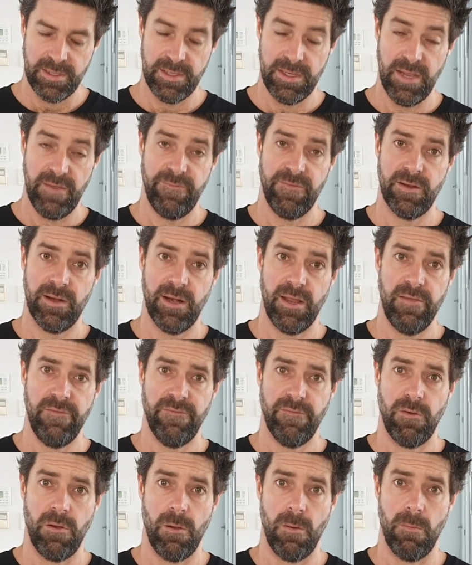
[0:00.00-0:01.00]
Definitely
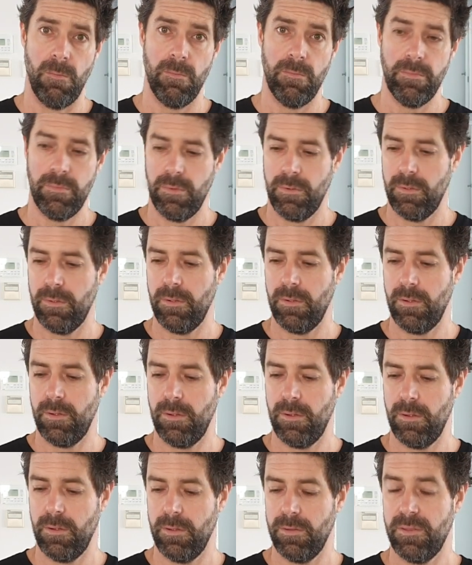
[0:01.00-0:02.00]
from
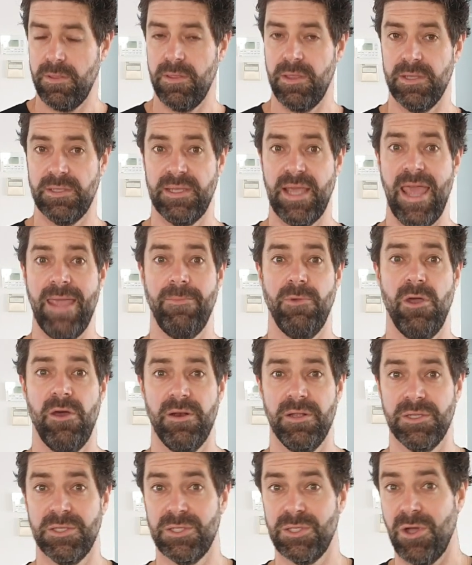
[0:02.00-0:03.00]
the same kind
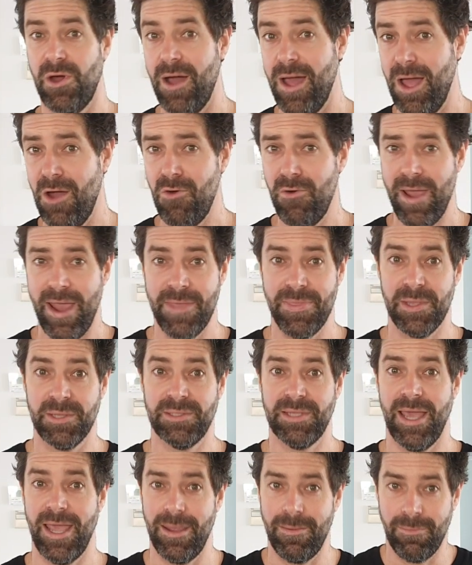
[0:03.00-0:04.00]
of style and the
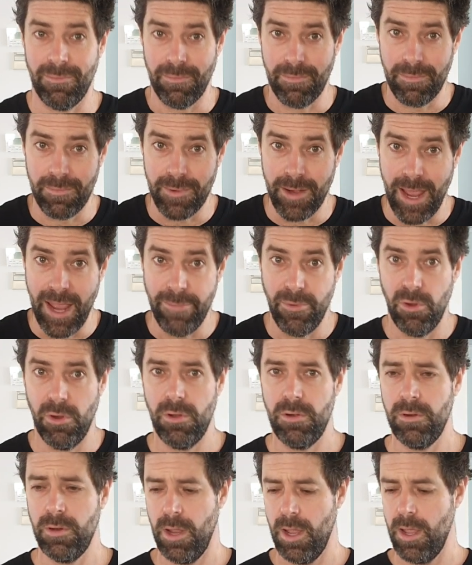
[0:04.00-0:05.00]
same
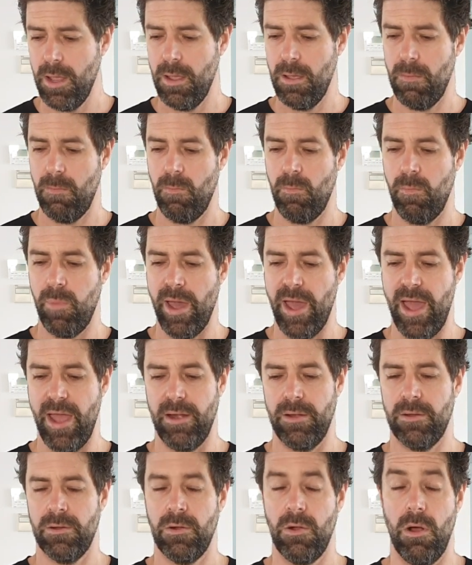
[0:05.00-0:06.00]
neighbourhood,
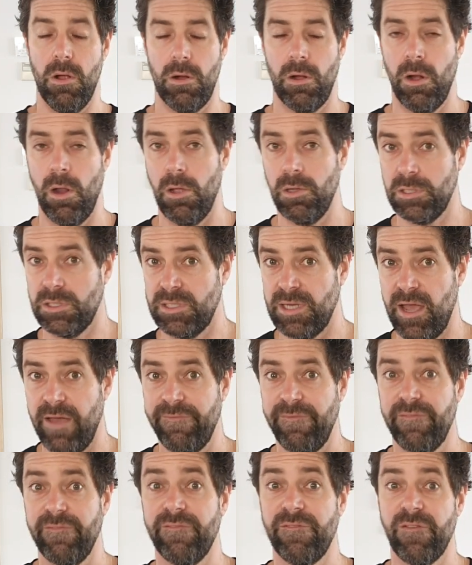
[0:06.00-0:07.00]
but not close
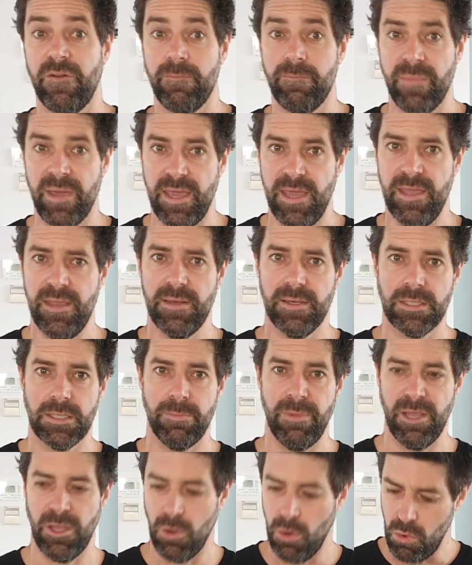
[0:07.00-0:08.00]
enough for me to
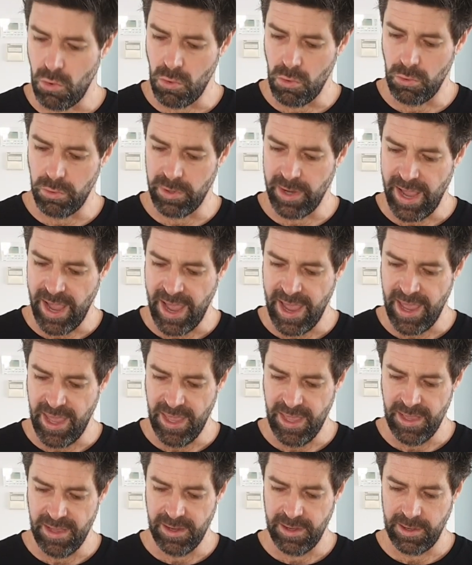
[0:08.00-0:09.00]
be called
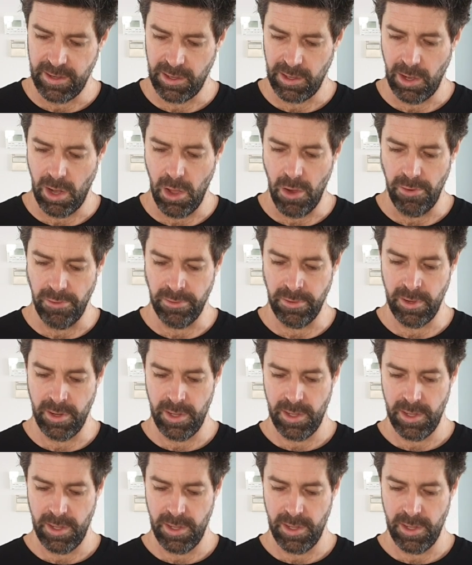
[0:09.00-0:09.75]
a clone.